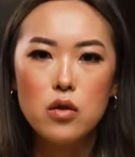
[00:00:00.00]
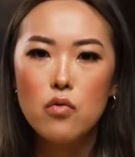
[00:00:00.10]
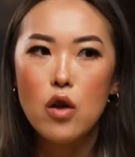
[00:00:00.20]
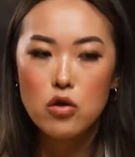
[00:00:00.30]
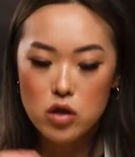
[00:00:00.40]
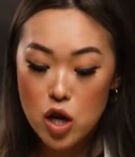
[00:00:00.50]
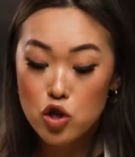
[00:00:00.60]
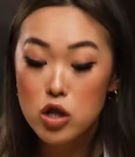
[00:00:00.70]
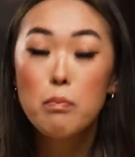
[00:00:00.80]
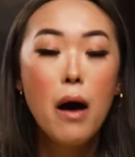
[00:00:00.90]
it's
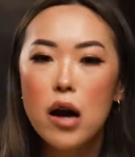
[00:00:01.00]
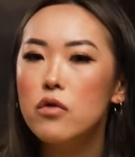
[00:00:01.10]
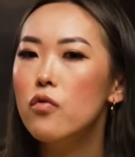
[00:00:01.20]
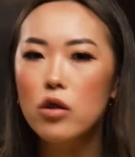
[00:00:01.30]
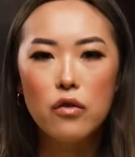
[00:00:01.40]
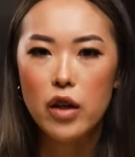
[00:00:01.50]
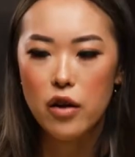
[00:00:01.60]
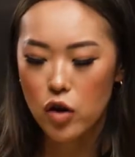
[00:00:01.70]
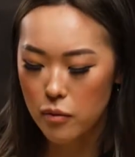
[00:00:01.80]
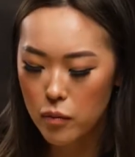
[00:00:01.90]
just packed full of
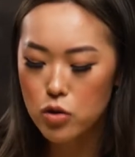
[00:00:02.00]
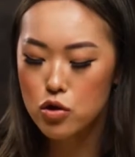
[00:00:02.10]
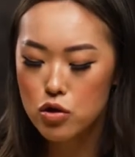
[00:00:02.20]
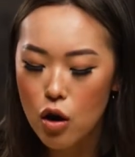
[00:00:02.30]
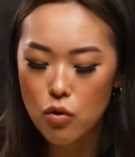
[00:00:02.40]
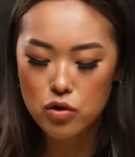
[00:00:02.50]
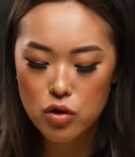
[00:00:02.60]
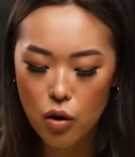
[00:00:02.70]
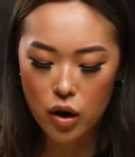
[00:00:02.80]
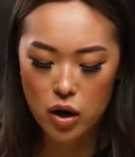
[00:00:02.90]
flavor. It's so,
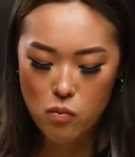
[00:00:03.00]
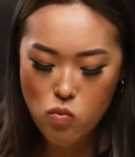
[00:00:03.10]
so good.